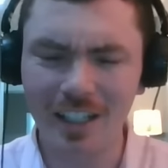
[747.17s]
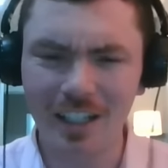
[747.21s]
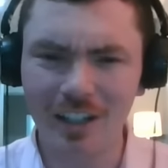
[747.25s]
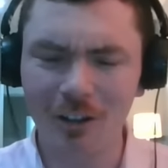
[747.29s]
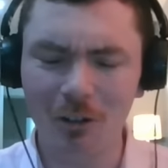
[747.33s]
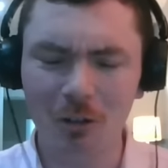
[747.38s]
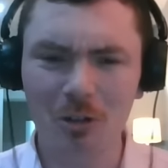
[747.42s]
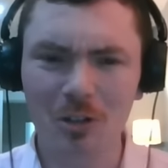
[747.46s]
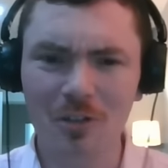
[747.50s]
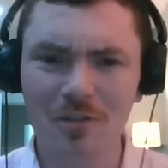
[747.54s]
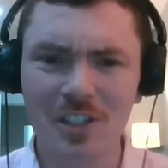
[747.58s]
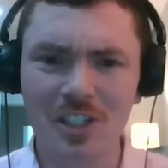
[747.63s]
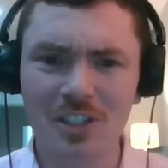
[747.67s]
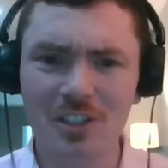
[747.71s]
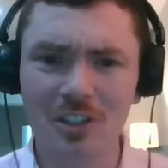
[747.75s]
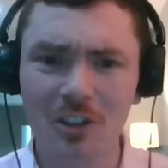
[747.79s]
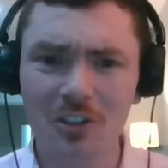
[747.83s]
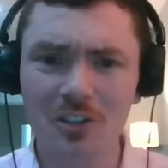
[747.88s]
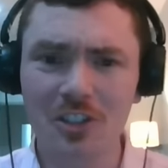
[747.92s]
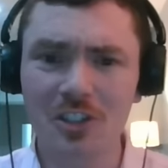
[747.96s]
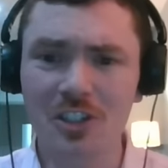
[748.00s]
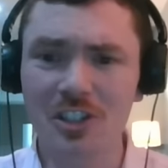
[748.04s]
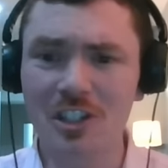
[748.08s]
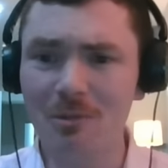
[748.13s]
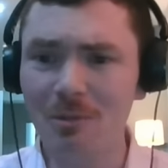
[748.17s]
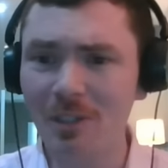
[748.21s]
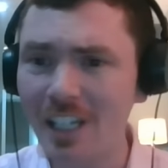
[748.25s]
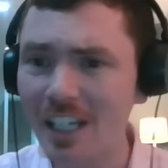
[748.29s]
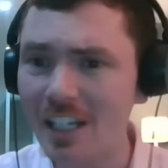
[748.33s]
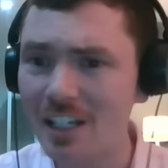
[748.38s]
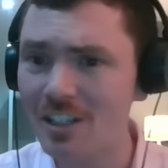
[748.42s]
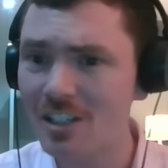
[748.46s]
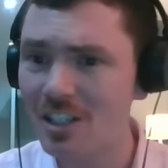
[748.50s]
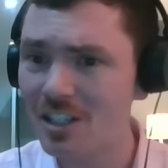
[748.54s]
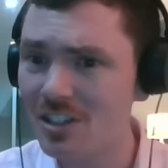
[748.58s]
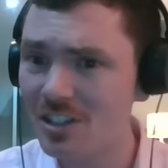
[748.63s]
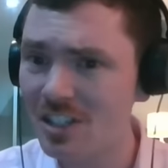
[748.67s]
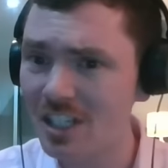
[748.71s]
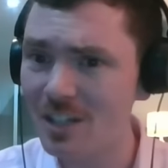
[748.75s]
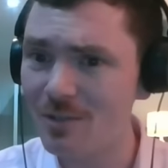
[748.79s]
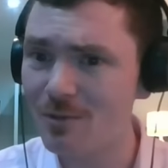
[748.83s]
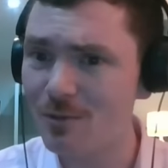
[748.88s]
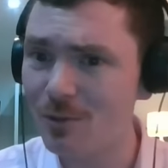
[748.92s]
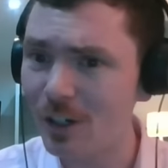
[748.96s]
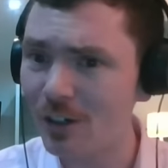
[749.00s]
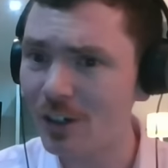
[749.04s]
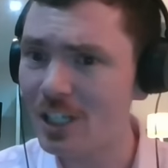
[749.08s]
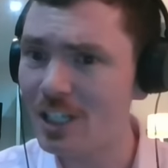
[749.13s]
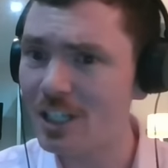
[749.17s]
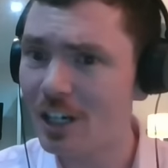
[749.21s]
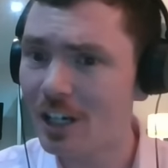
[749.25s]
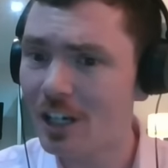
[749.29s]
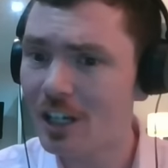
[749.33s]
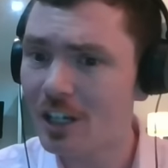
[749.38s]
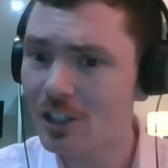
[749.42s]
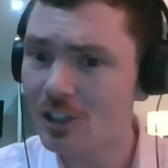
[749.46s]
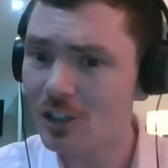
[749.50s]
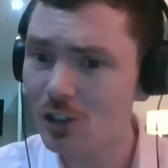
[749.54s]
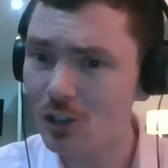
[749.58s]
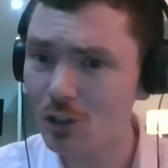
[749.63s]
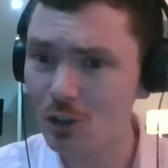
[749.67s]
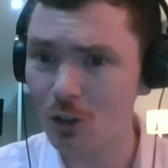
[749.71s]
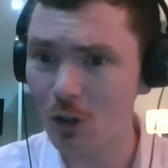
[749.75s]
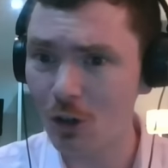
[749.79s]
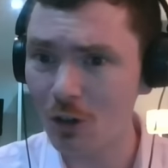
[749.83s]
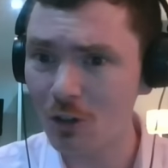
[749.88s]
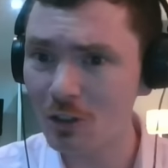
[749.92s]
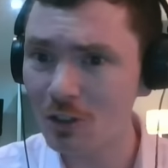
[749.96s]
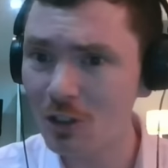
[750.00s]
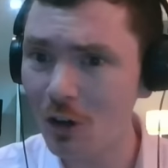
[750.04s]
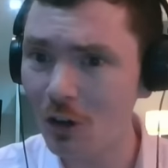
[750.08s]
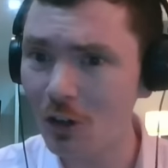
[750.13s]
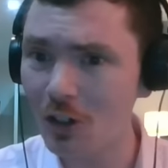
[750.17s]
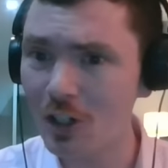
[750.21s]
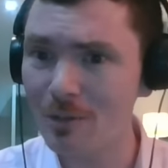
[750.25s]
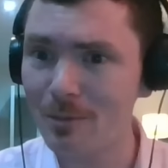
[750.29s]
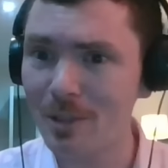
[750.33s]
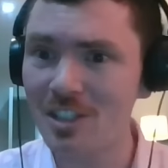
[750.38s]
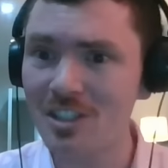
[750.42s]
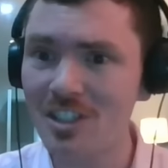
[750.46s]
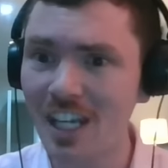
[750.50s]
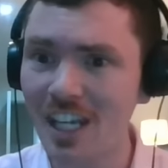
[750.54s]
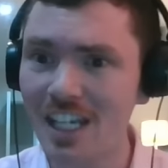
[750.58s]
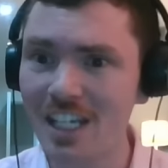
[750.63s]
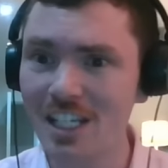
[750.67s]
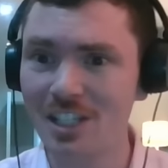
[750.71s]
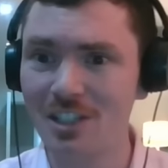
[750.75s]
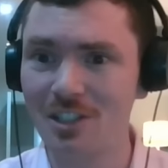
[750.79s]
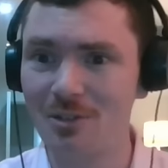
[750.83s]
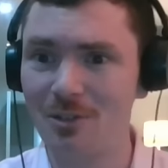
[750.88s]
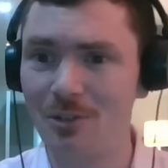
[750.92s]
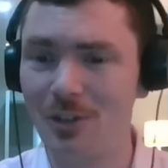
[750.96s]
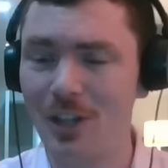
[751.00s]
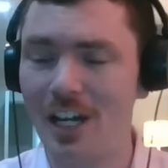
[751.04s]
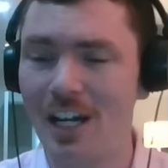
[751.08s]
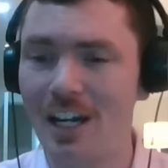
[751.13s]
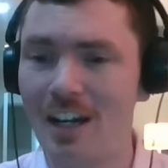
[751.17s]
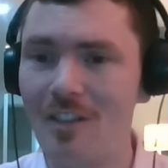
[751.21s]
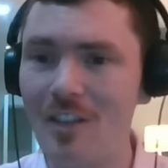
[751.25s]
all of this nonsense, then we needed to see very strong documentation of that.